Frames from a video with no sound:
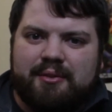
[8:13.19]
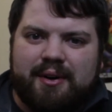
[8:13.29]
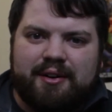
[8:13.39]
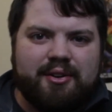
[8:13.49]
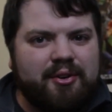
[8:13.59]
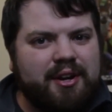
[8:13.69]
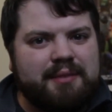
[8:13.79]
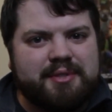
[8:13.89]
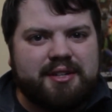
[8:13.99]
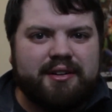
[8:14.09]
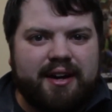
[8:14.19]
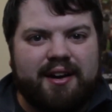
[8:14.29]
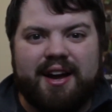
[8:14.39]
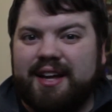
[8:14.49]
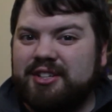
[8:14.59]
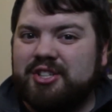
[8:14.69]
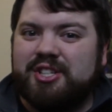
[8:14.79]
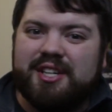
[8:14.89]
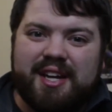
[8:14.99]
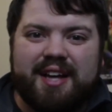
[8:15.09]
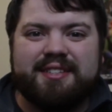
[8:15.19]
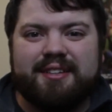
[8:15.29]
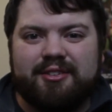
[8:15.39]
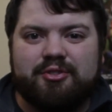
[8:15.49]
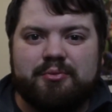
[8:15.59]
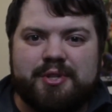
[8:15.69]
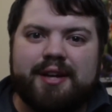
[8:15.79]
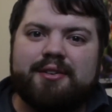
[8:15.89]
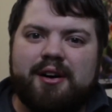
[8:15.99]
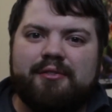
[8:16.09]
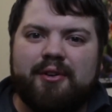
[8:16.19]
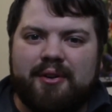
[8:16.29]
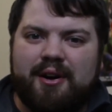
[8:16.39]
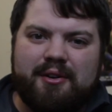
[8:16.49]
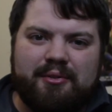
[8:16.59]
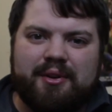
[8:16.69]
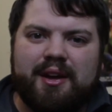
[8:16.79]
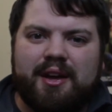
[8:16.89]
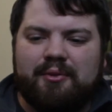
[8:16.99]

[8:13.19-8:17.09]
Well, her name's Claire, and she has a YouTube channel of her own,